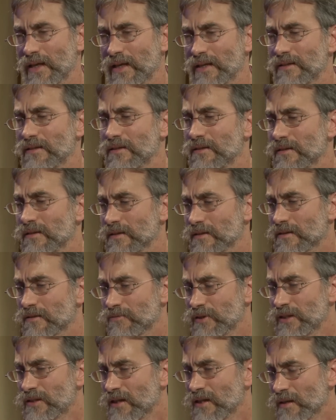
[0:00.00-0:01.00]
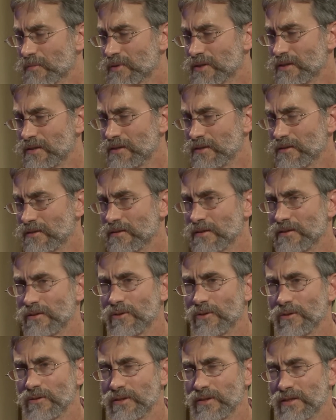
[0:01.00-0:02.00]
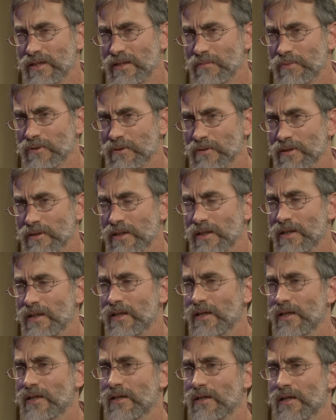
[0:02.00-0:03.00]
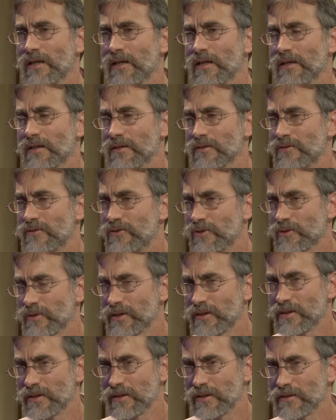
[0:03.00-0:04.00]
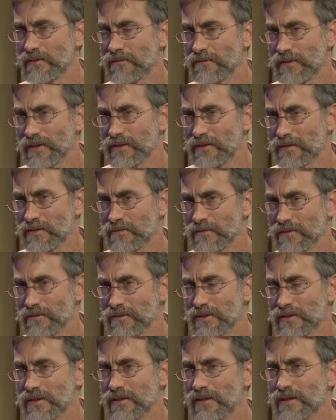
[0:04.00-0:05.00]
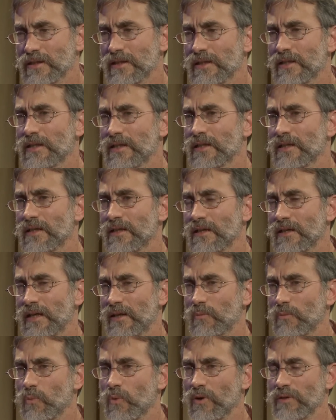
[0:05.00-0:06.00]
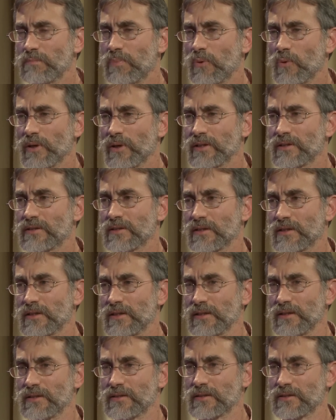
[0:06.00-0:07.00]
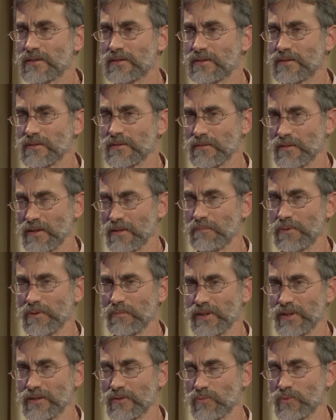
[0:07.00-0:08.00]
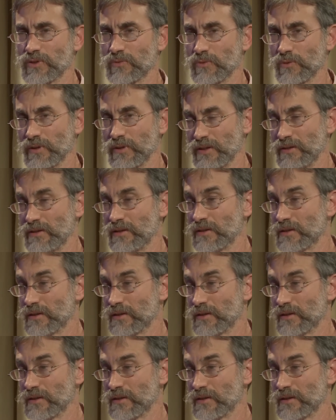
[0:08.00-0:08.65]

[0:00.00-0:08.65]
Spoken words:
And three times a year in the Holy Temple, during the festivals, At one point, these implements, which were in